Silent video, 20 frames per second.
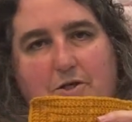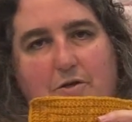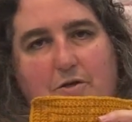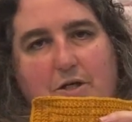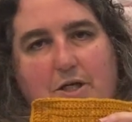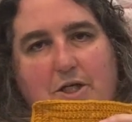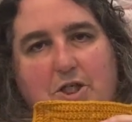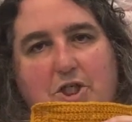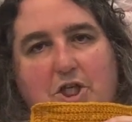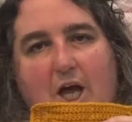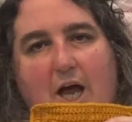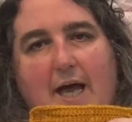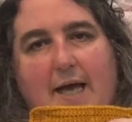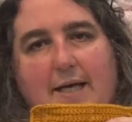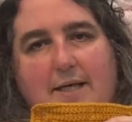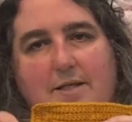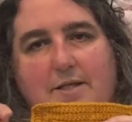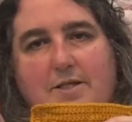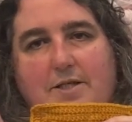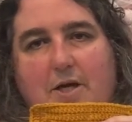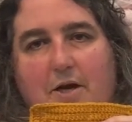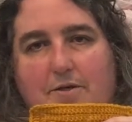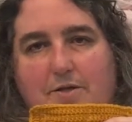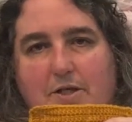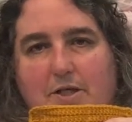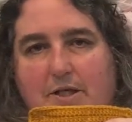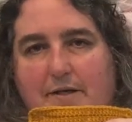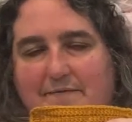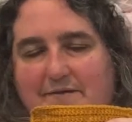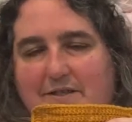your chain so
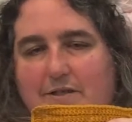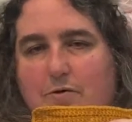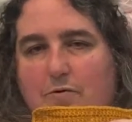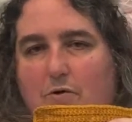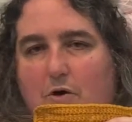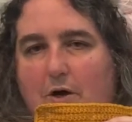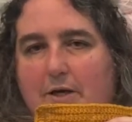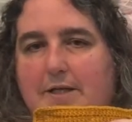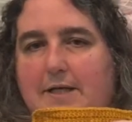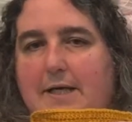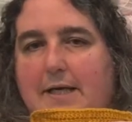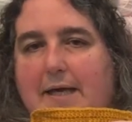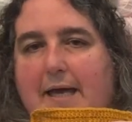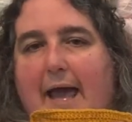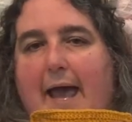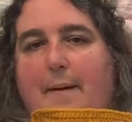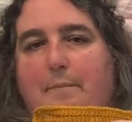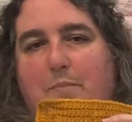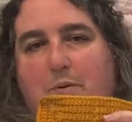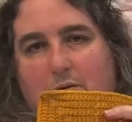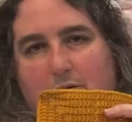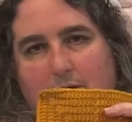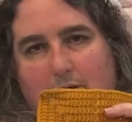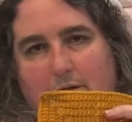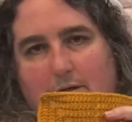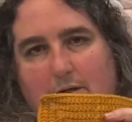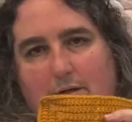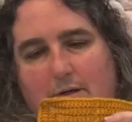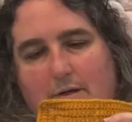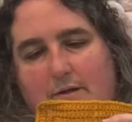that you've still got your gap
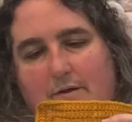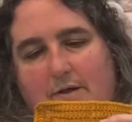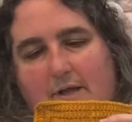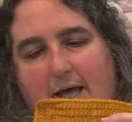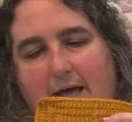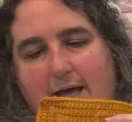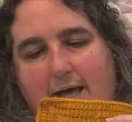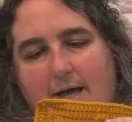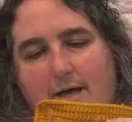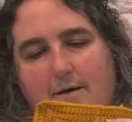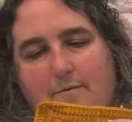there.